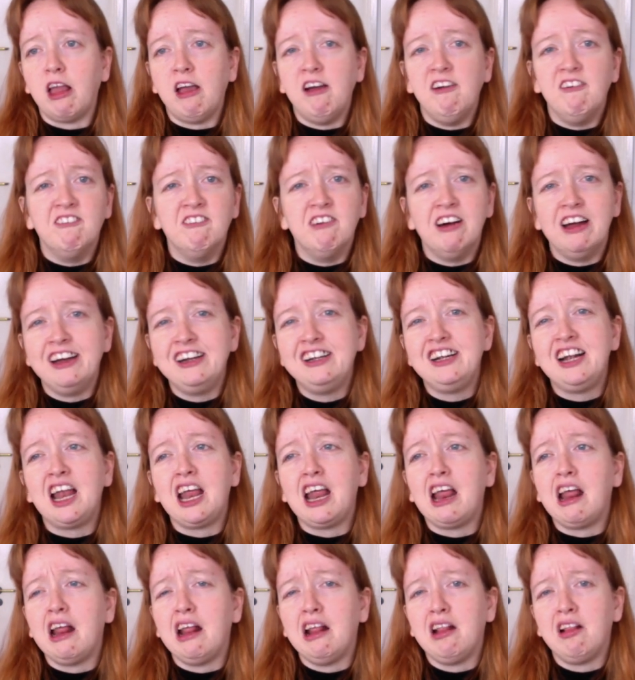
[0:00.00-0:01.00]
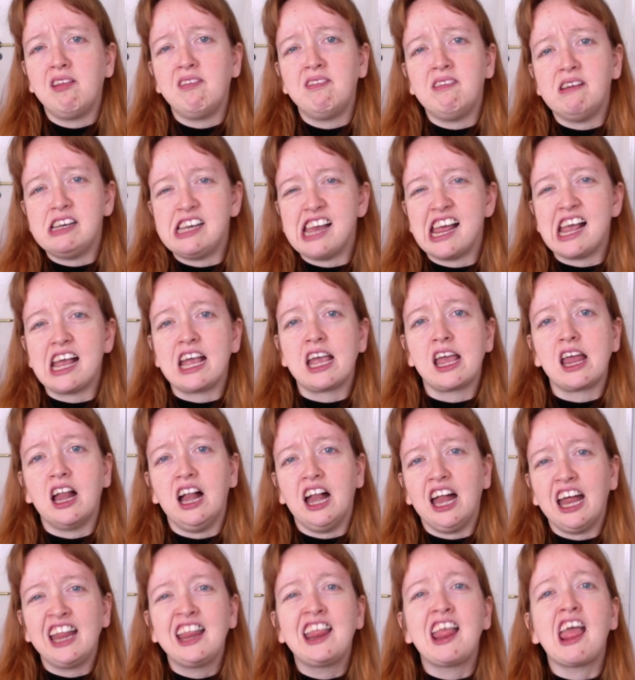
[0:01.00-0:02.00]
which is
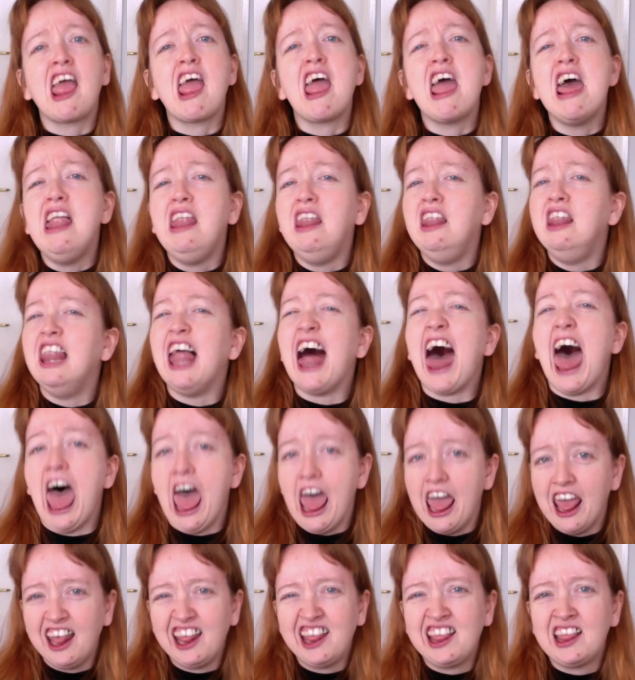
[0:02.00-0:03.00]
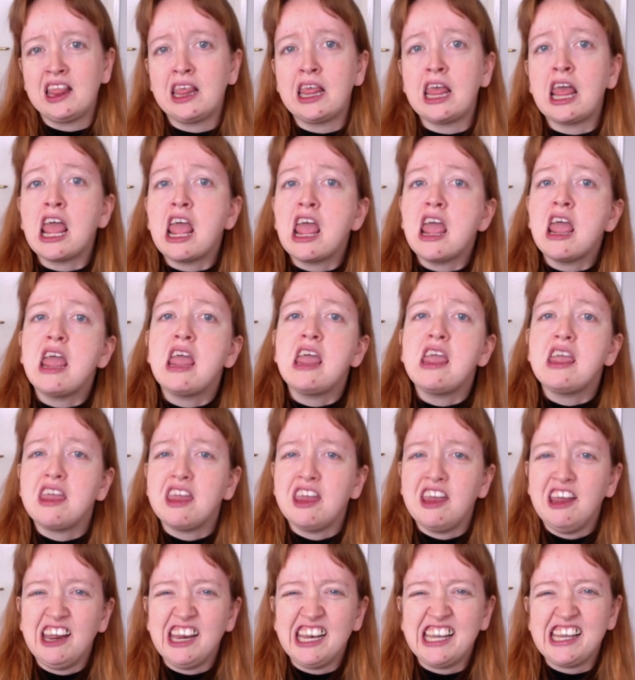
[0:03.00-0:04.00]
ridiculous, unless
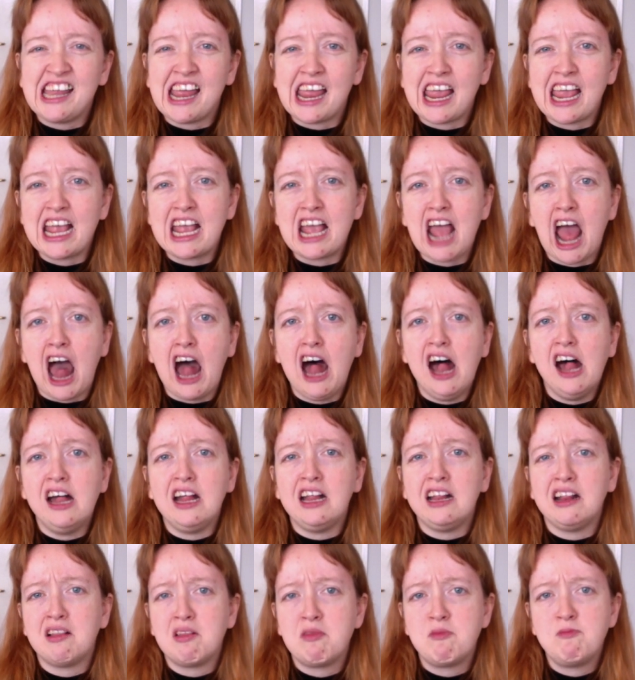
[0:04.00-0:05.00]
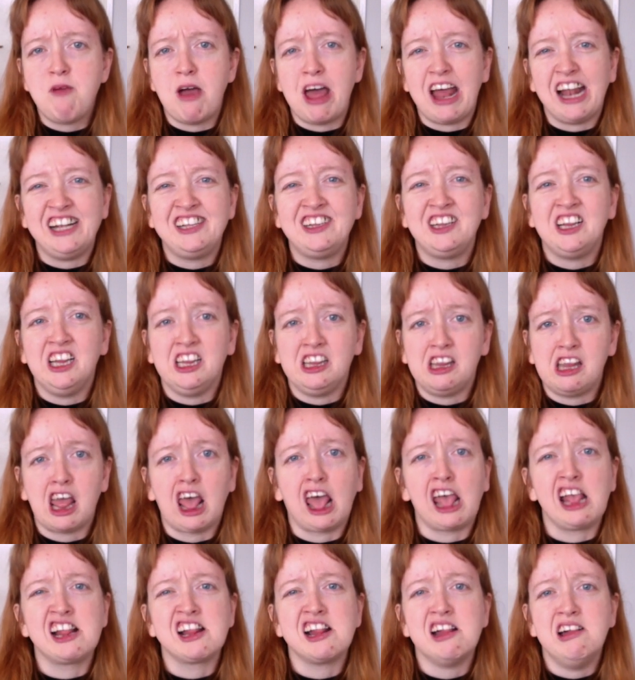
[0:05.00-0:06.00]
you take out a special
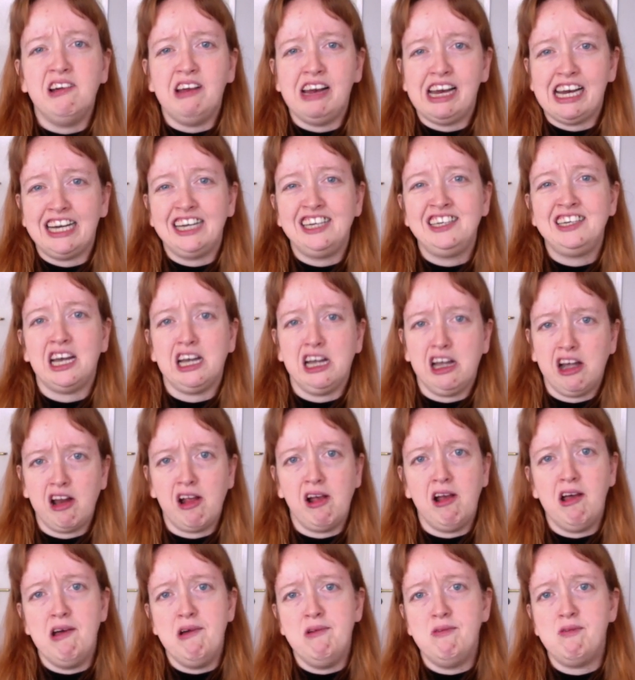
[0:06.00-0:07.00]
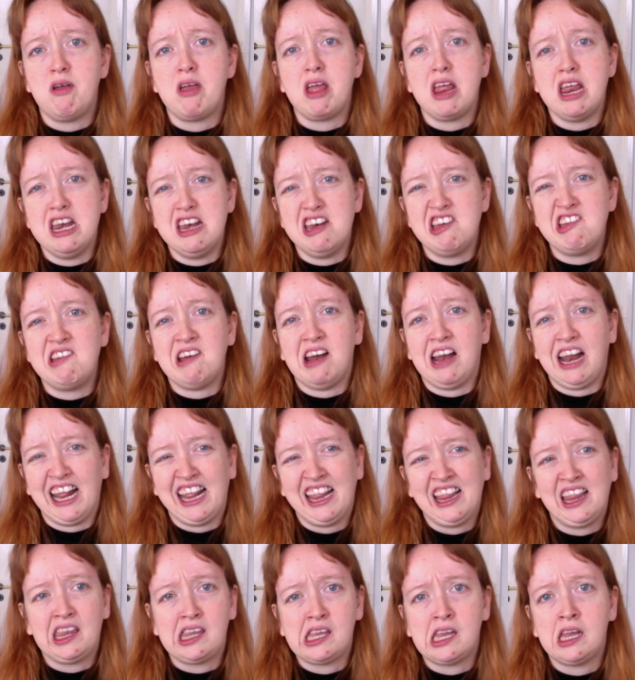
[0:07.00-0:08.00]
declaration of
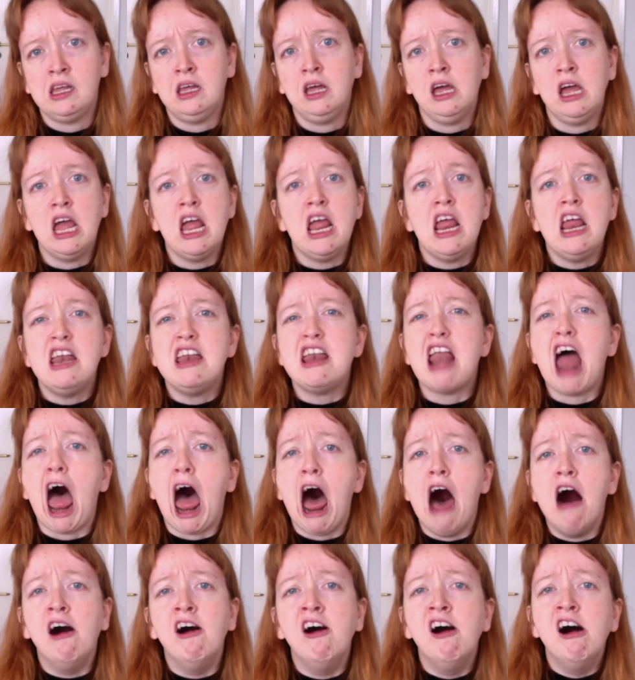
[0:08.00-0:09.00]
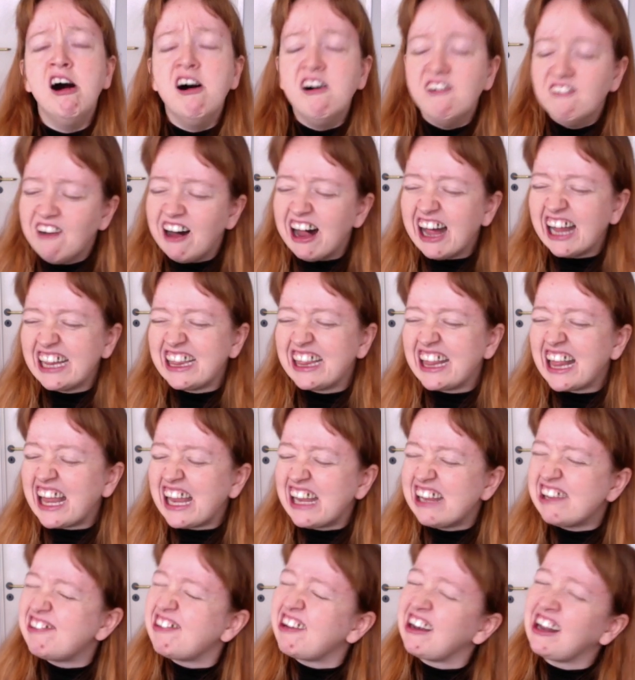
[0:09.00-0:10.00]
interest. Now, what's
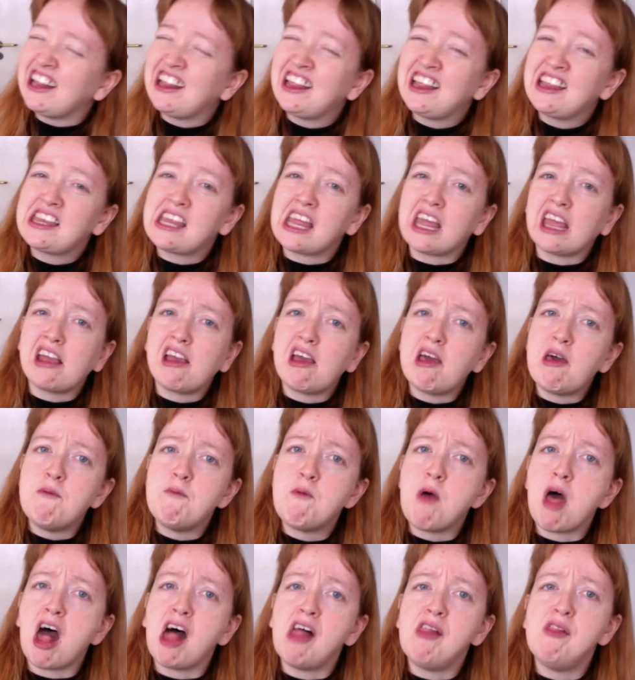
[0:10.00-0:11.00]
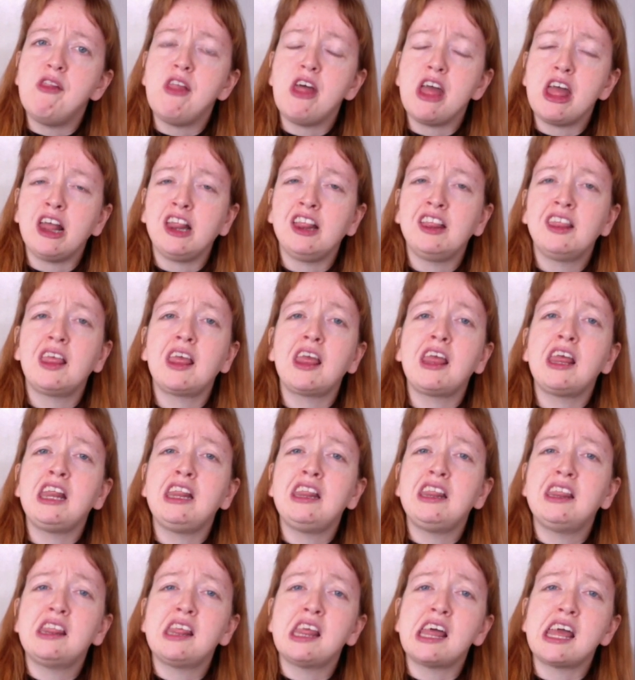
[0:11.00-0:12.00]
interesting about this
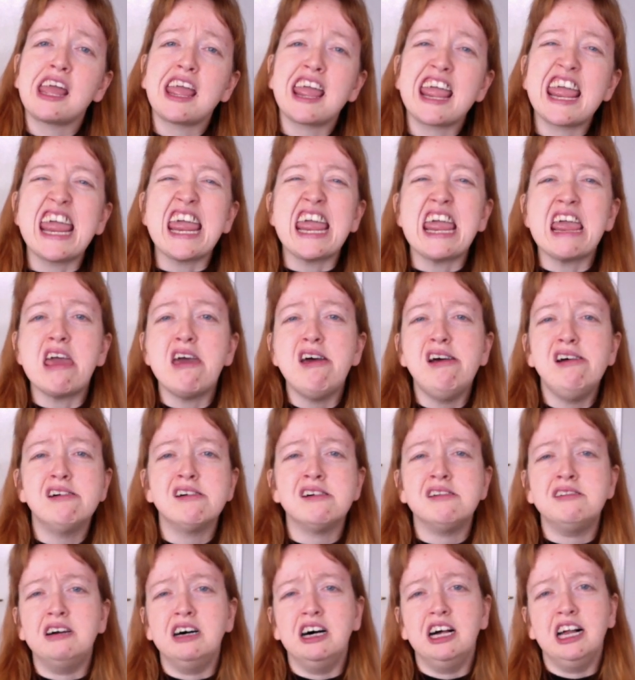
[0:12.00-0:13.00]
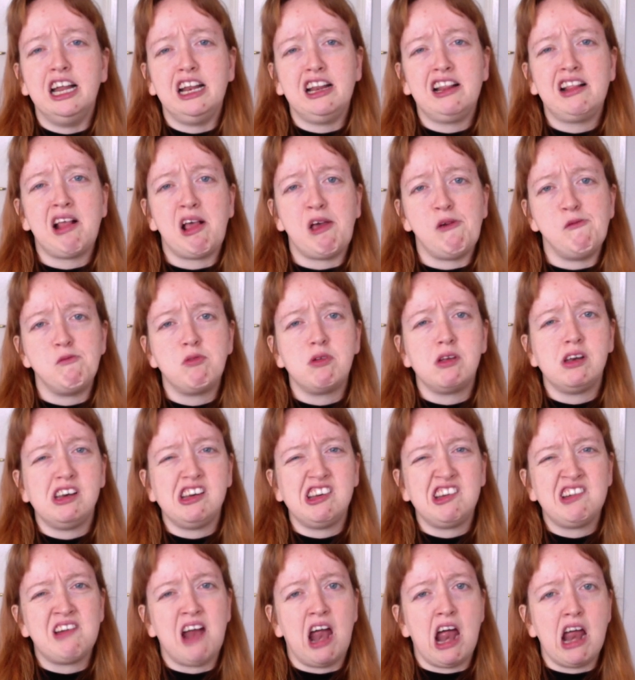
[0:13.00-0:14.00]
is the EU courts have
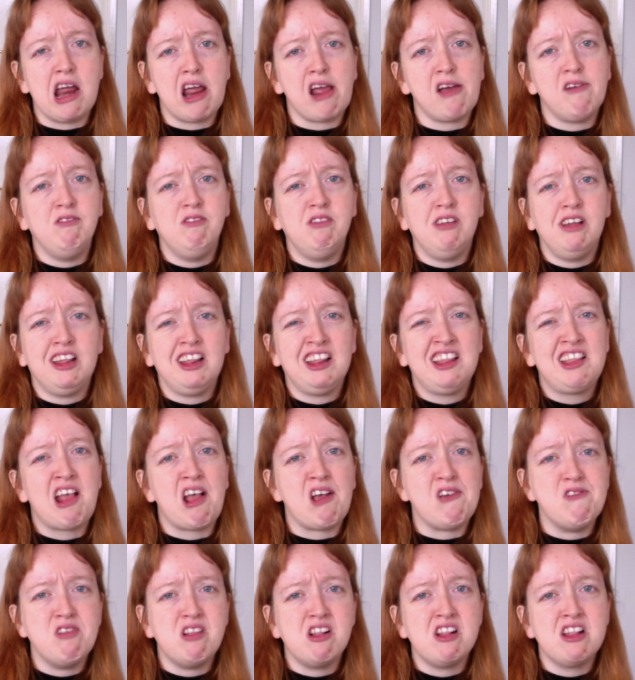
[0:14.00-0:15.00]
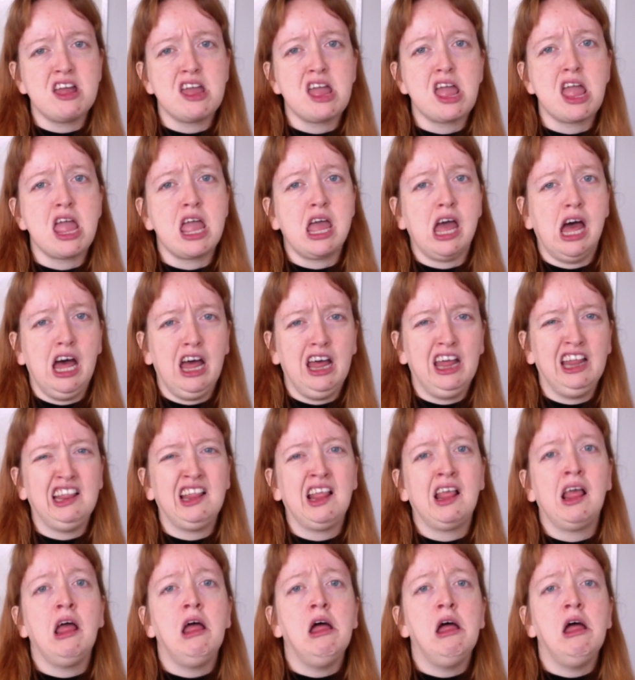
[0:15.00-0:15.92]
been trying for several years